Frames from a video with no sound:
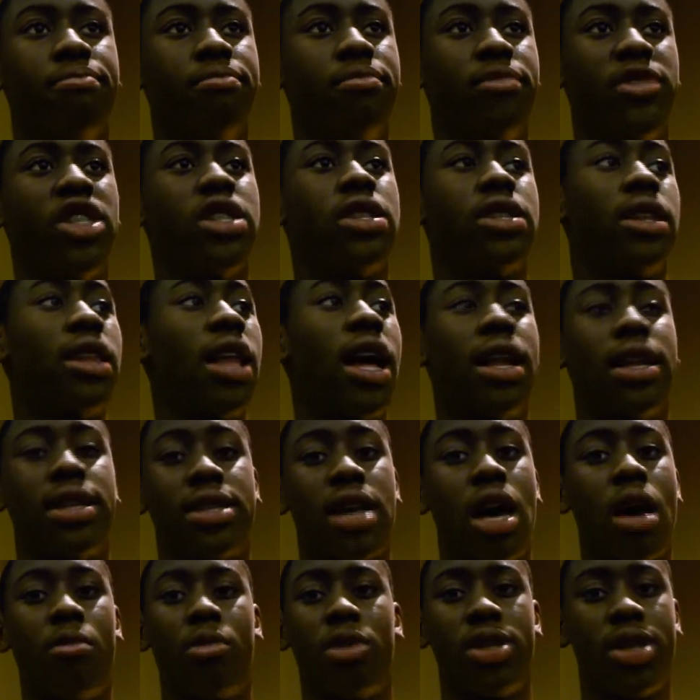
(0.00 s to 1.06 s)
just a lot of
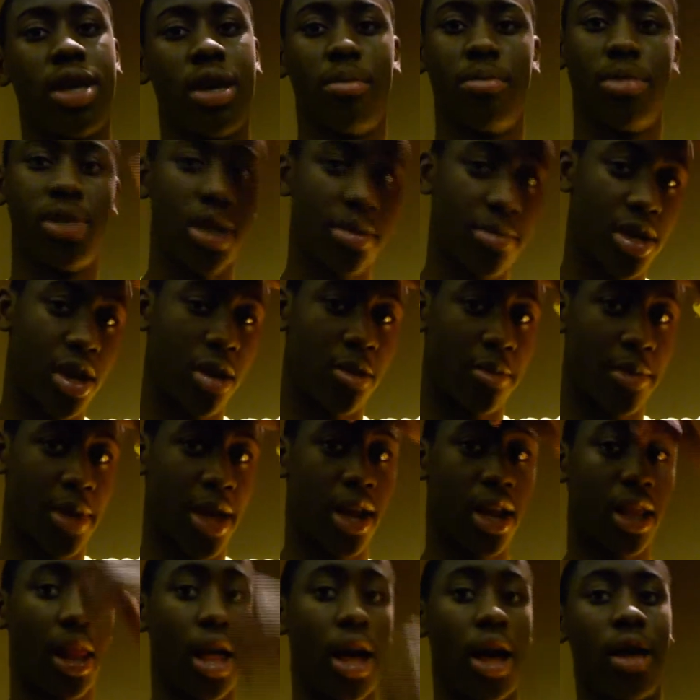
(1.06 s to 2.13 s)
time with Tim. Tim's helped me out
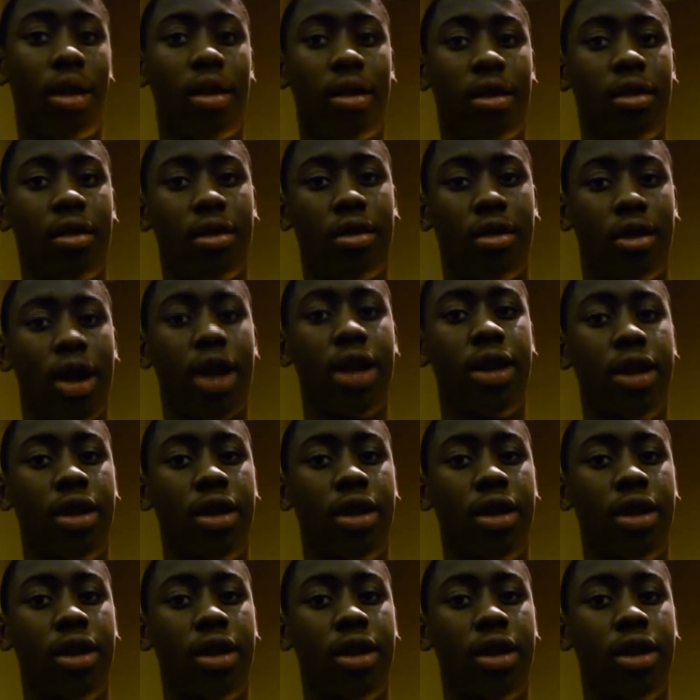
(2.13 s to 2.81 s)
a lot. Great